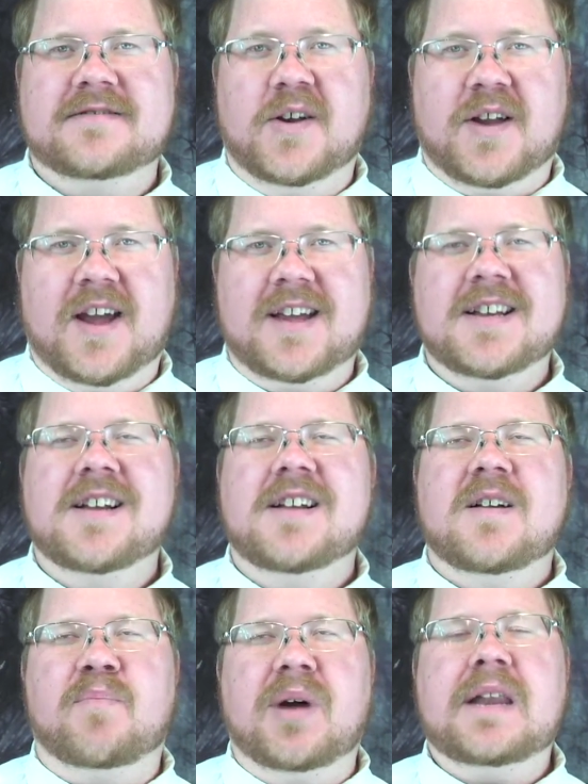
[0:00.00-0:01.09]
okay?
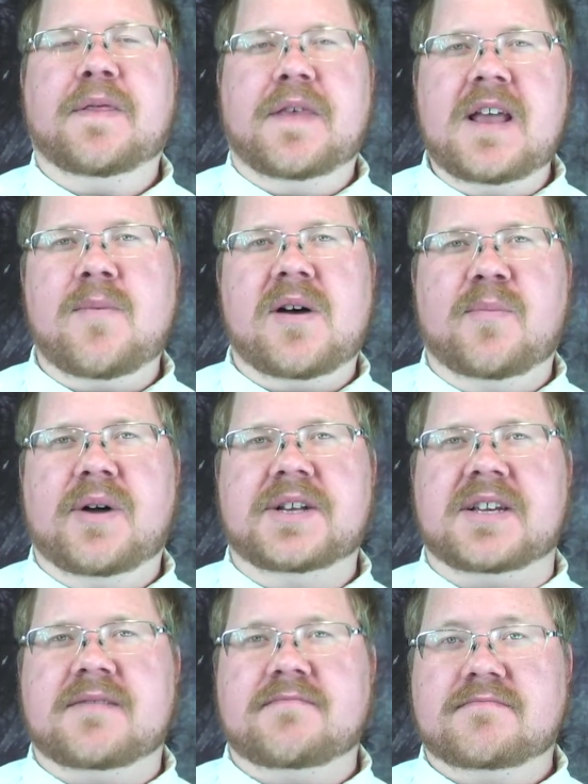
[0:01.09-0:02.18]
But think about a budget.